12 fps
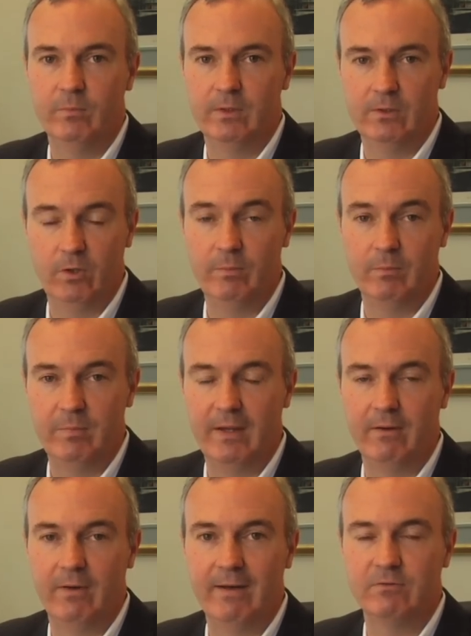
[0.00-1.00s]
little bit
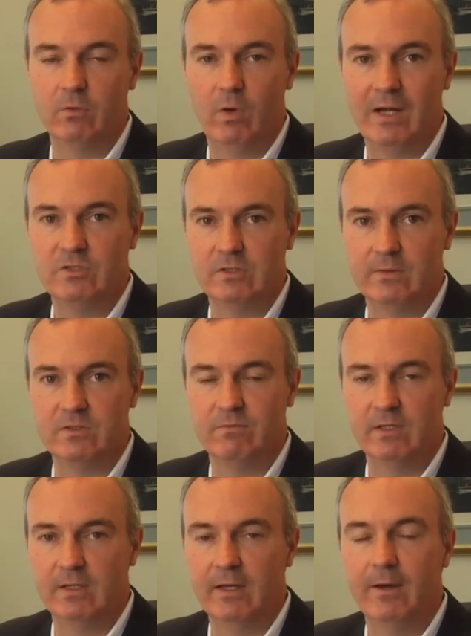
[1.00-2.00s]
better after watching this
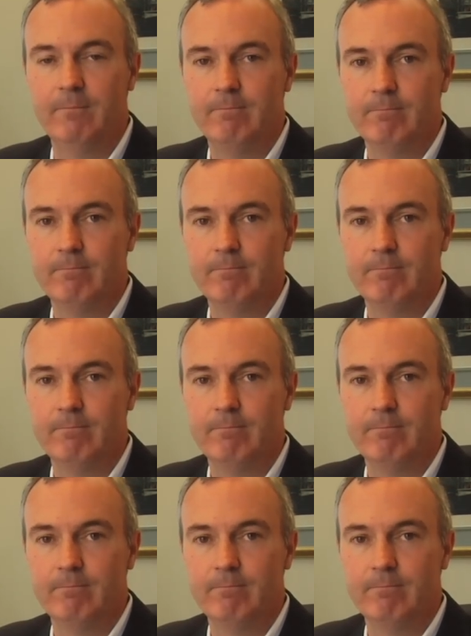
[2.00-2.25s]
video.